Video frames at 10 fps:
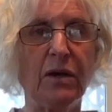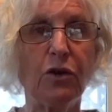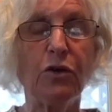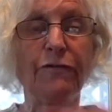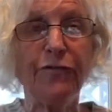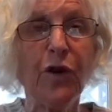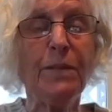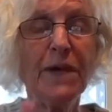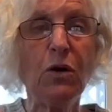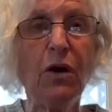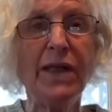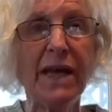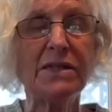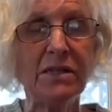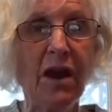You're affirming all
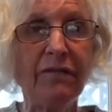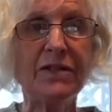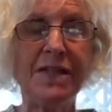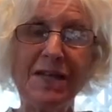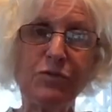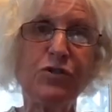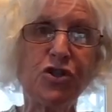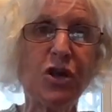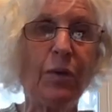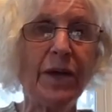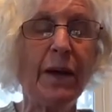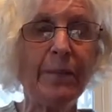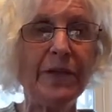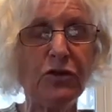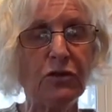that stuff because that's what's showing up
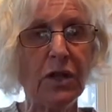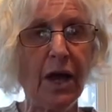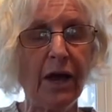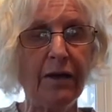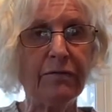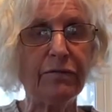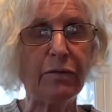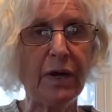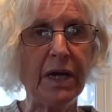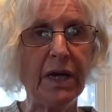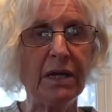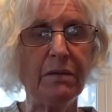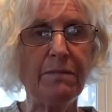in your life, right?